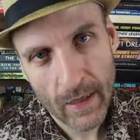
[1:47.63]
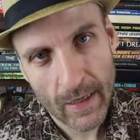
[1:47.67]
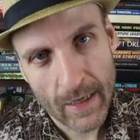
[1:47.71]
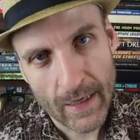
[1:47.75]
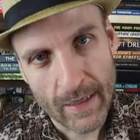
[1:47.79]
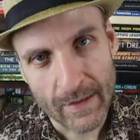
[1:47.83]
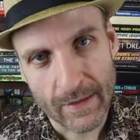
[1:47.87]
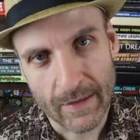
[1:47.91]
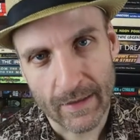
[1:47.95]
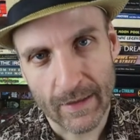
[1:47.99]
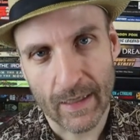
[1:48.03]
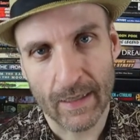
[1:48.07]

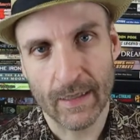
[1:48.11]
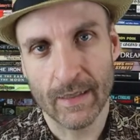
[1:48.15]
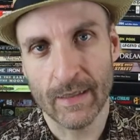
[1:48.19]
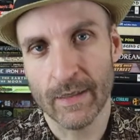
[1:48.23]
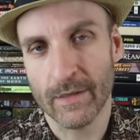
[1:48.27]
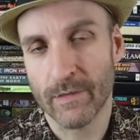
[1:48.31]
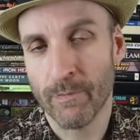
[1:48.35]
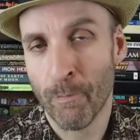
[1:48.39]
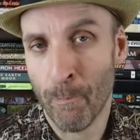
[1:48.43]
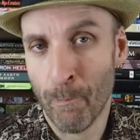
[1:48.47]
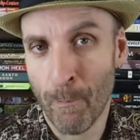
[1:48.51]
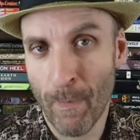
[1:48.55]
He's in
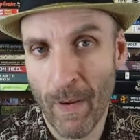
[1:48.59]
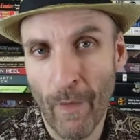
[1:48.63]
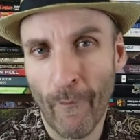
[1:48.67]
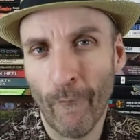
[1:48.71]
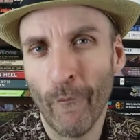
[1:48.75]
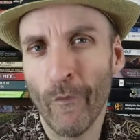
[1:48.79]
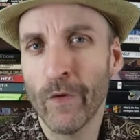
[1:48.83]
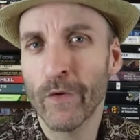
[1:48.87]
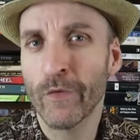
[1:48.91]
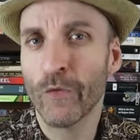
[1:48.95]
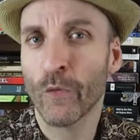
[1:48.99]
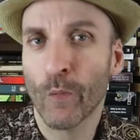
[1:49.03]
this
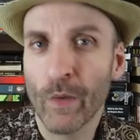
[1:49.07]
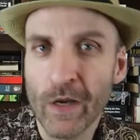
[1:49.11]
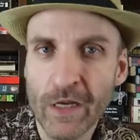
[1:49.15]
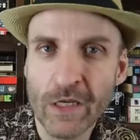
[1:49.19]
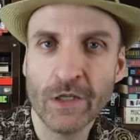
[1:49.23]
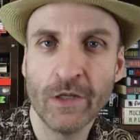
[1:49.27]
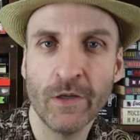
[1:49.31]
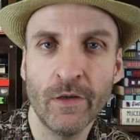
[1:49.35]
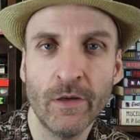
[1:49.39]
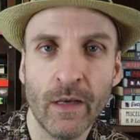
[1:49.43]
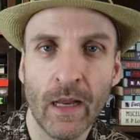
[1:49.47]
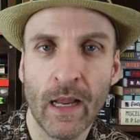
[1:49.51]
mountainous
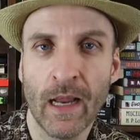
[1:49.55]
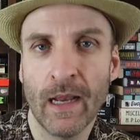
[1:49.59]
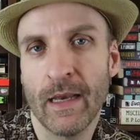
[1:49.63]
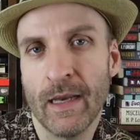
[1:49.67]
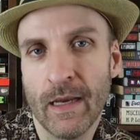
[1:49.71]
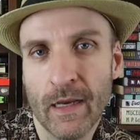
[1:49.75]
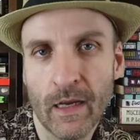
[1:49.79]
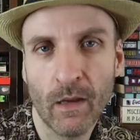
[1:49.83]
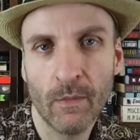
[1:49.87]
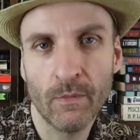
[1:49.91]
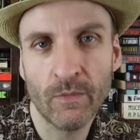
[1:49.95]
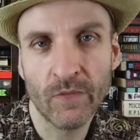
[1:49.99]
region, and
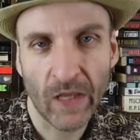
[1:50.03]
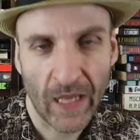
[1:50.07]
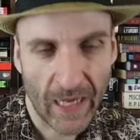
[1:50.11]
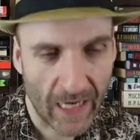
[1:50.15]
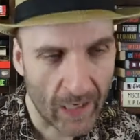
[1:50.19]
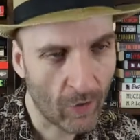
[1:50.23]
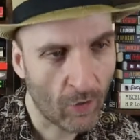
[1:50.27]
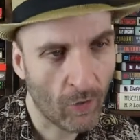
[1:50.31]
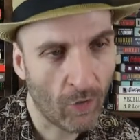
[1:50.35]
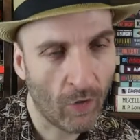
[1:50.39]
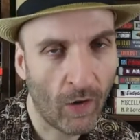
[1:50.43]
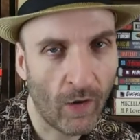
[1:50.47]
he comes
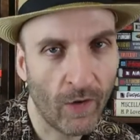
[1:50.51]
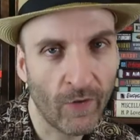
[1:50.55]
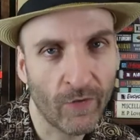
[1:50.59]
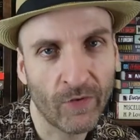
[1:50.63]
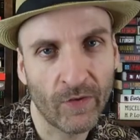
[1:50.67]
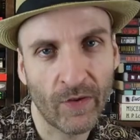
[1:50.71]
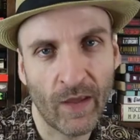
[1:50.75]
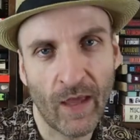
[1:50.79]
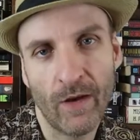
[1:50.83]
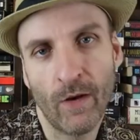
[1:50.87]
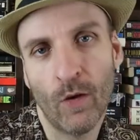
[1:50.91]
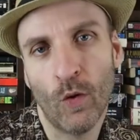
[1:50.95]

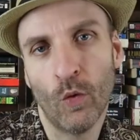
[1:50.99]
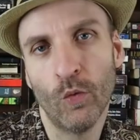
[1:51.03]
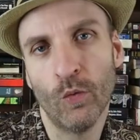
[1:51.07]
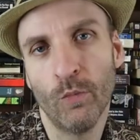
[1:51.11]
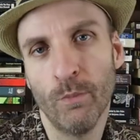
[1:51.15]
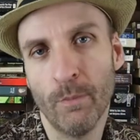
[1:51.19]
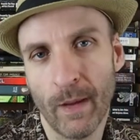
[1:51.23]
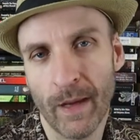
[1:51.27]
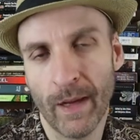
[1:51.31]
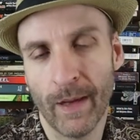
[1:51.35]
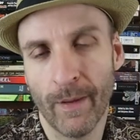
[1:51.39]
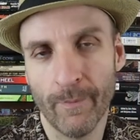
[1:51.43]
across an
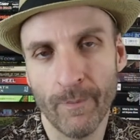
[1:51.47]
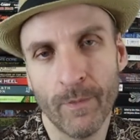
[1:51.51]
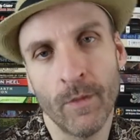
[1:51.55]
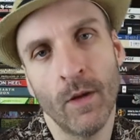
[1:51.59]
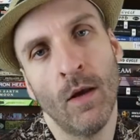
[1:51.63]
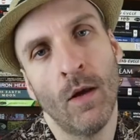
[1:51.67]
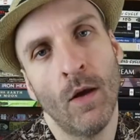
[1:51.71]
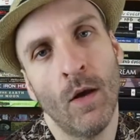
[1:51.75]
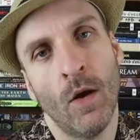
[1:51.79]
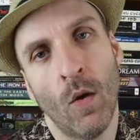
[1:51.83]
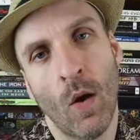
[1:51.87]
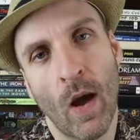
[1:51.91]
old man
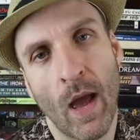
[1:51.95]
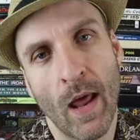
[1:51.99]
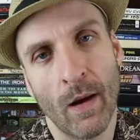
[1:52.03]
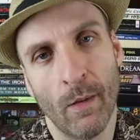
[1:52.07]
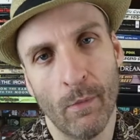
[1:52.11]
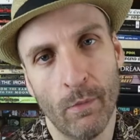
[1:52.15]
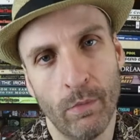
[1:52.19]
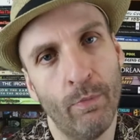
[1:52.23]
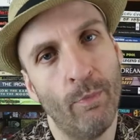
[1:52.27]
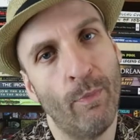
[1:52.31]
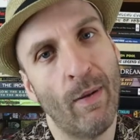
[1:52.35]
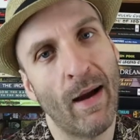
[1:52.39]
and
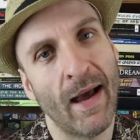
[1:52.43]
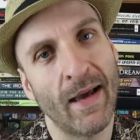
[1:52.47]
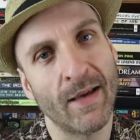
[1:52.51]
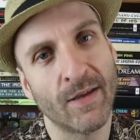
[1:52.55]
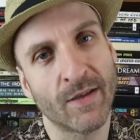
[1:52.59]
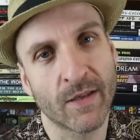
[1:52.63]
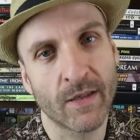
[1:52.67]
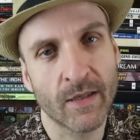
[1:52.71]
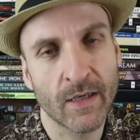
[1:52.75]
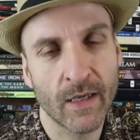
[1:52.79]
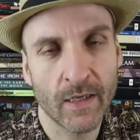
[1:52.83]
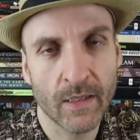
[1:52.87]
a
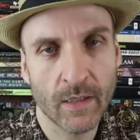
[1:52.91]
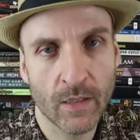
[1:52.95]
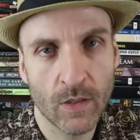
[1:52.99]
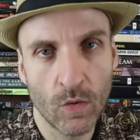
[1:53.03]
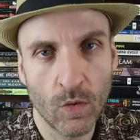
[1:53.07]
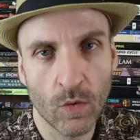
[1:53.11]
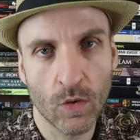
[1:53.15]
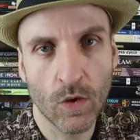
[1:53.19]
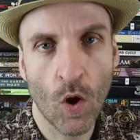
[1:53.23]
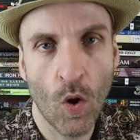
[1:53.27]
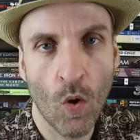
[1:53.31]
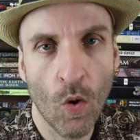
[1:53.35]
basket
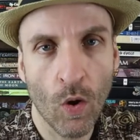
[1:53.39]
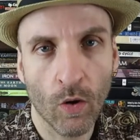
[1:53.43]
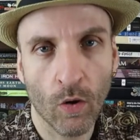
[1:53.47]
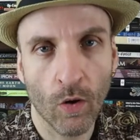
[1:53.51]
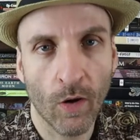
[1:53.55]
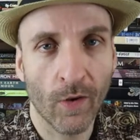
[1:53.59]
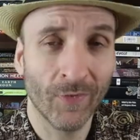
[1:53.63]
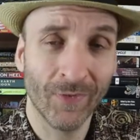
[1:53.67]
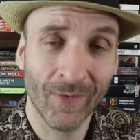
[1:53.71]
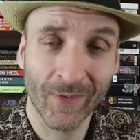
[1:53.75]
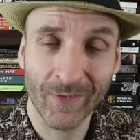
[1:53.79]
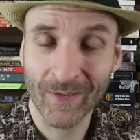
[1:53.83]
to go
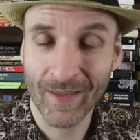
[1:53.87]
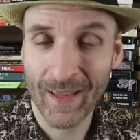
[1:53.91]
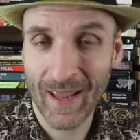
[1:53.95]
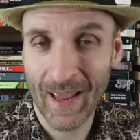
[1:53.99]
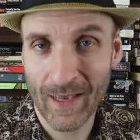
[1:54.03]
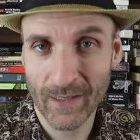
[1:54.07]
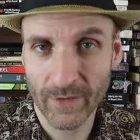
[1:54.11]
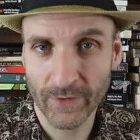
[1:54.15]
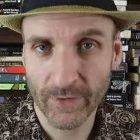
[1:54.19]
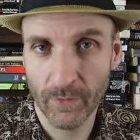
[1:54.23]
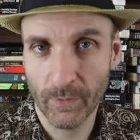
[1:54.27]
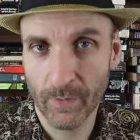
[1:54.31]
across this
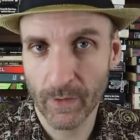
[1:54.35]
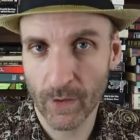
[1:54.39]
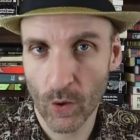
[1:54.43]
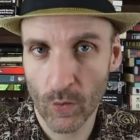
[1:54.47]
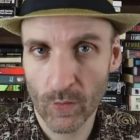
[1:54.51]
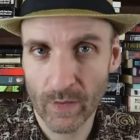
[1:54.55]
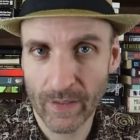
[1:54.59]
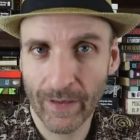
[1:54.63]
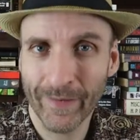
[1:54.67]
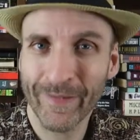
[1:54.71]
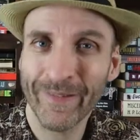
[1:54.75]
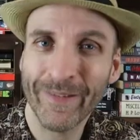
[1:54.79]
chasm and
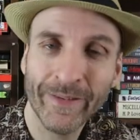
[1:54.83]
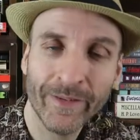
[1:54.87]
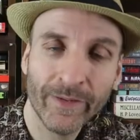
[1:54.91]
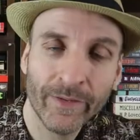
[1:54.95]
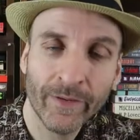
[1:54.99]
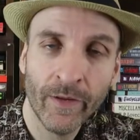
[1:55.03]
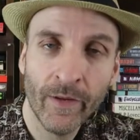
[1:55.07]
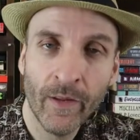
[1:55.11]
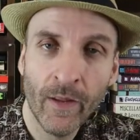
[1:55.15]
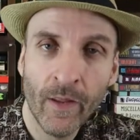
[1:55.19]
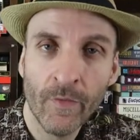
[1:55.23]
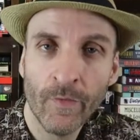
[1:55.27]
go down it.